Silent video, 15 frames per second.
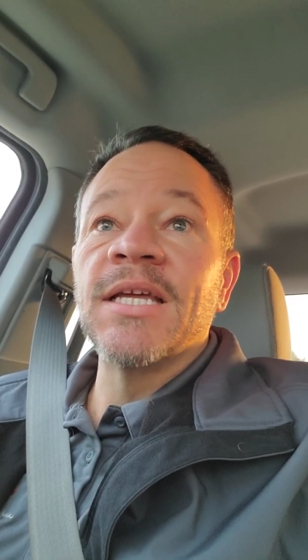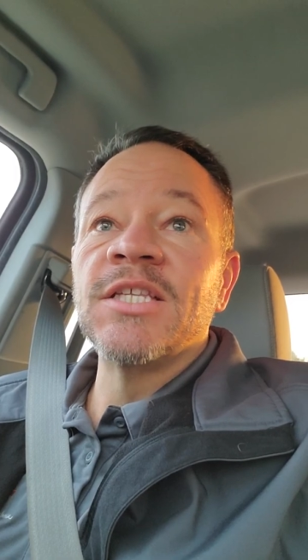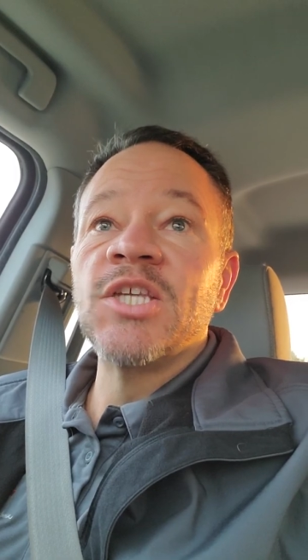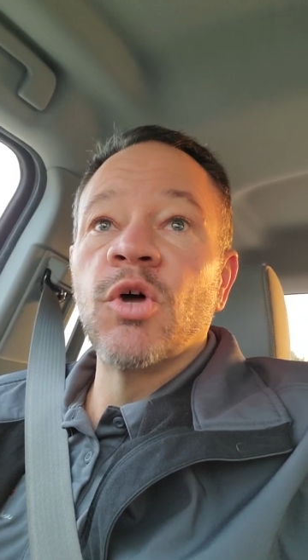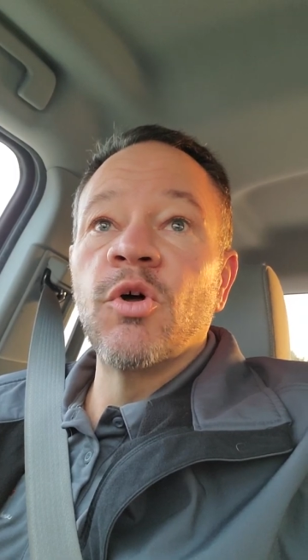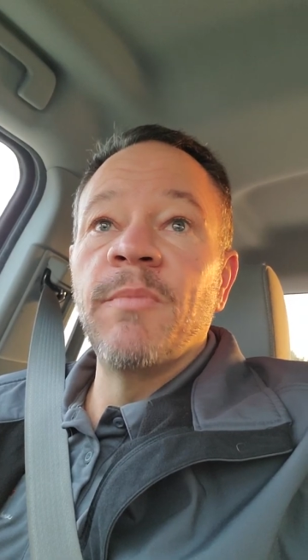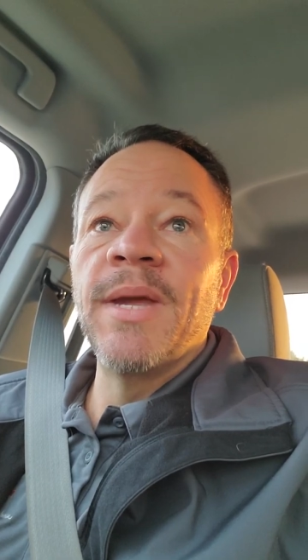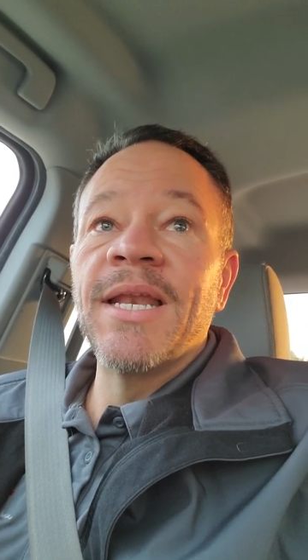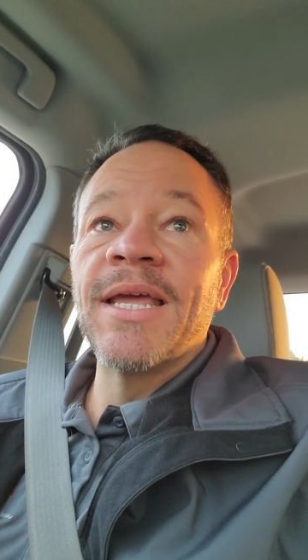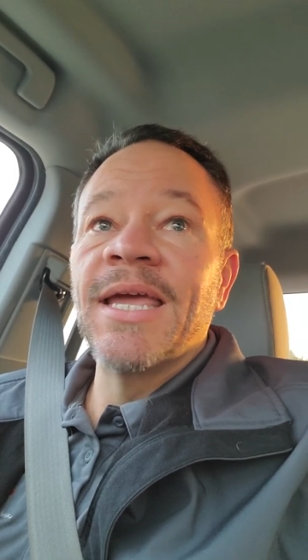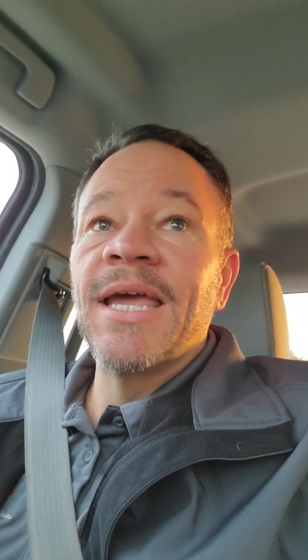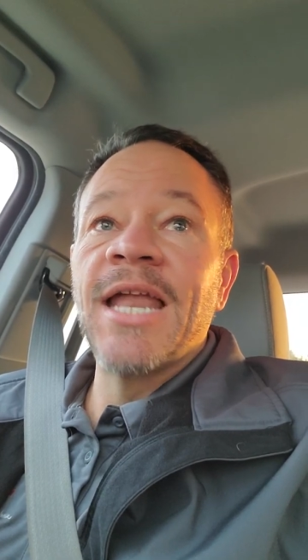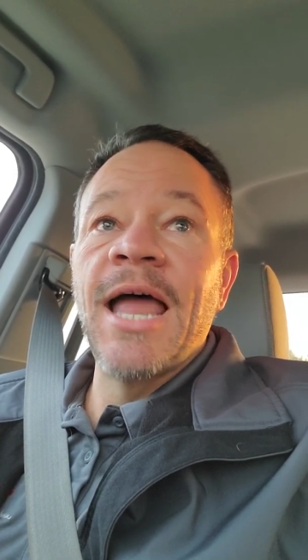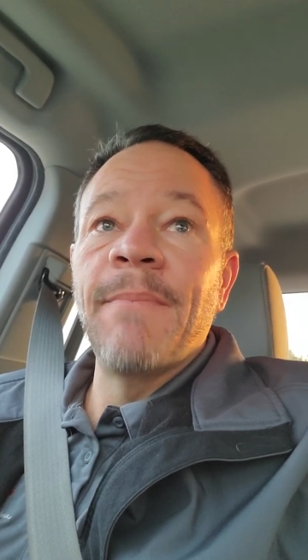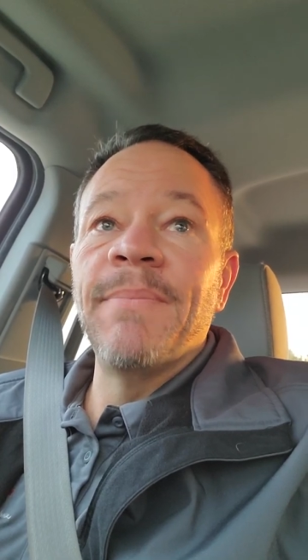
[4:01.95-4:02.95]
Until we meet
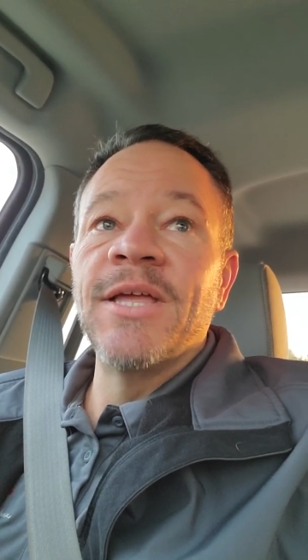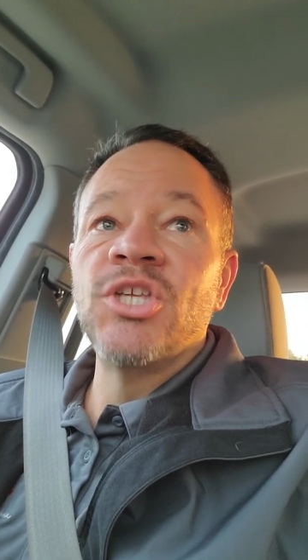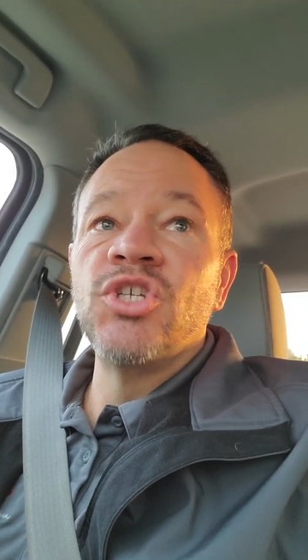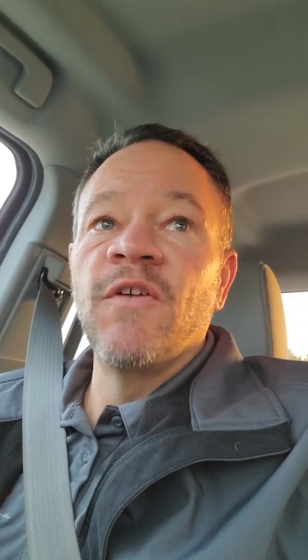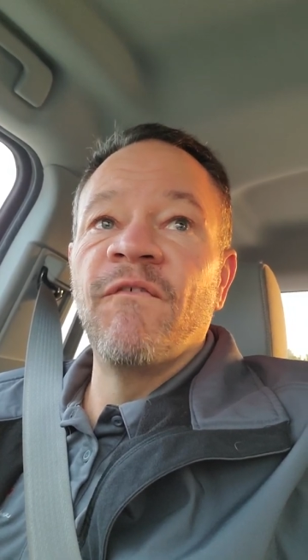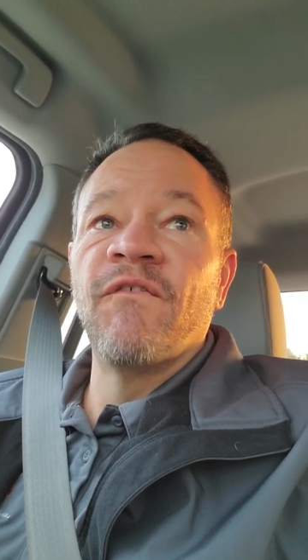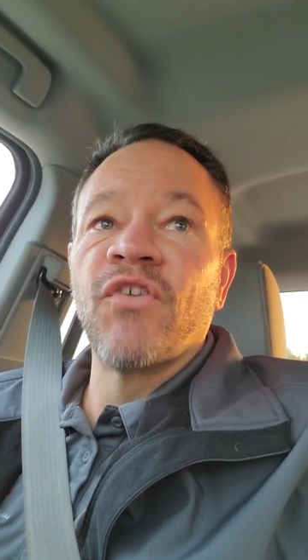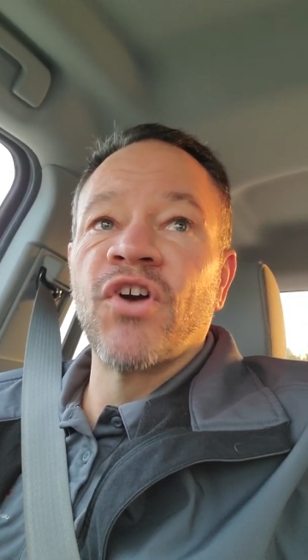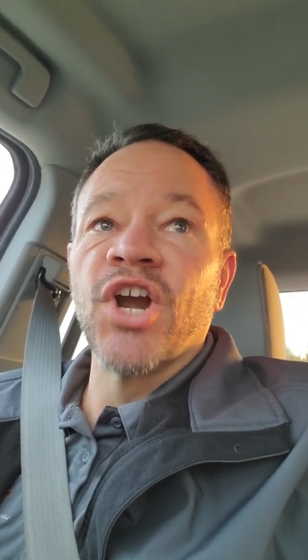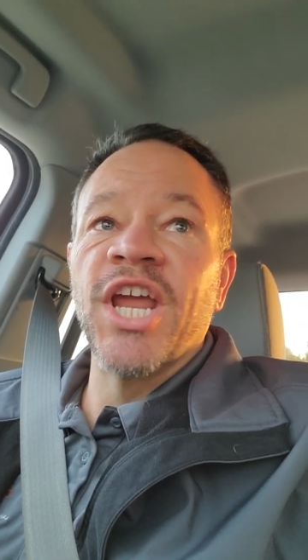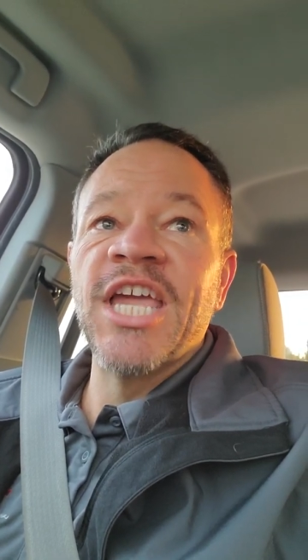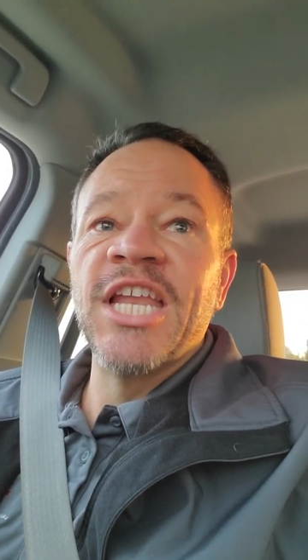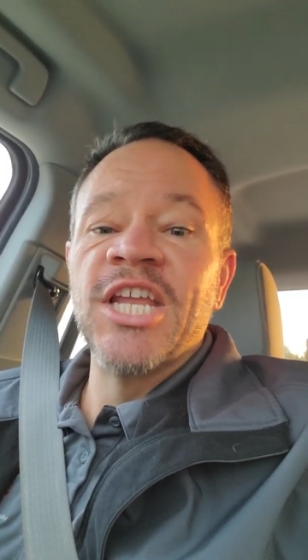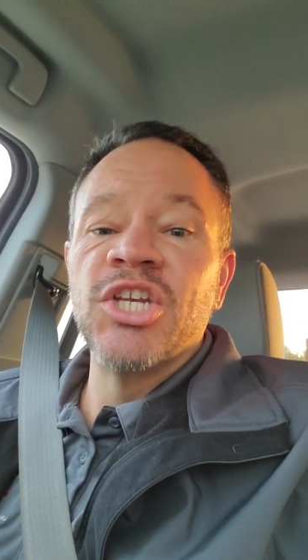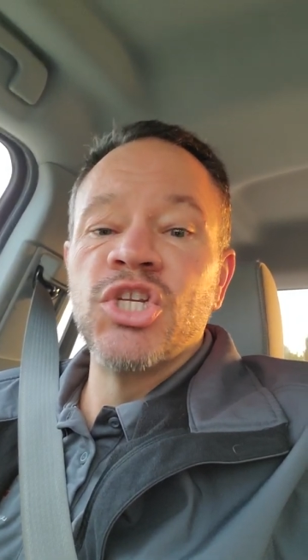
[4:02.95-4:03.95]
again, I bid you
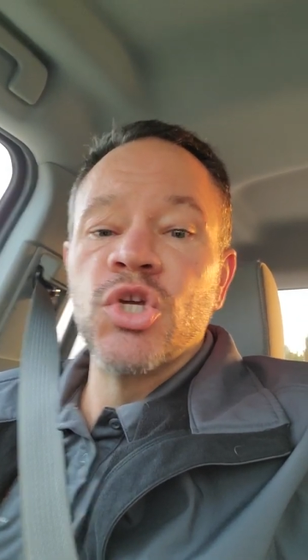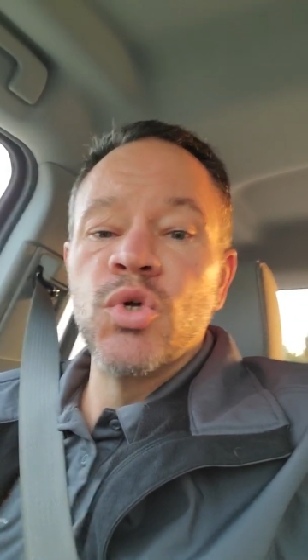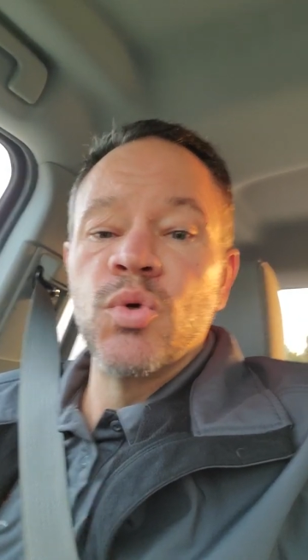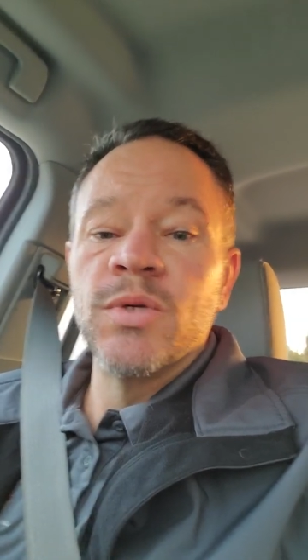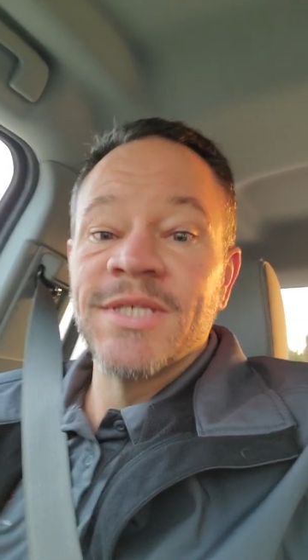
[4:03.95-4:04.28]
freaking adieu.